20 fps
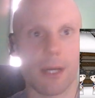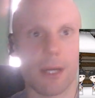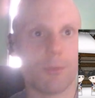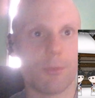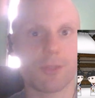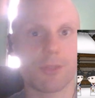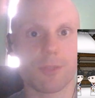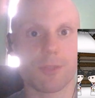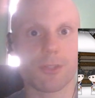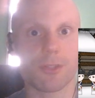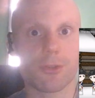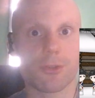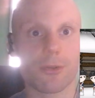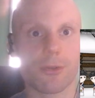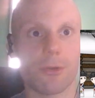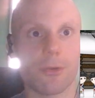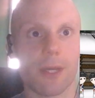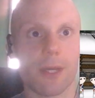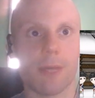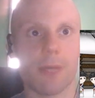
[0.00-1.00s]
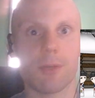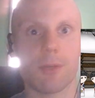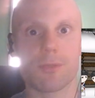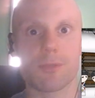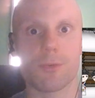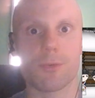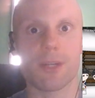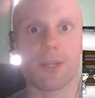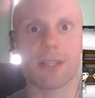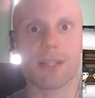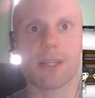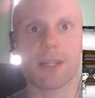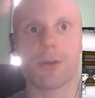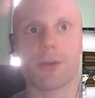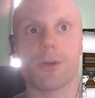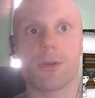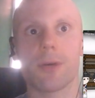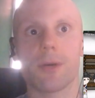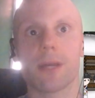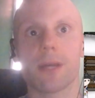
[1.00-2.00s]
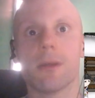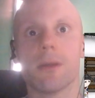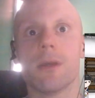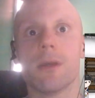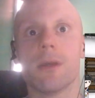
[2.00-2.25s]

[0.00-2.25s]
which was true. He was wounded at Saratoga.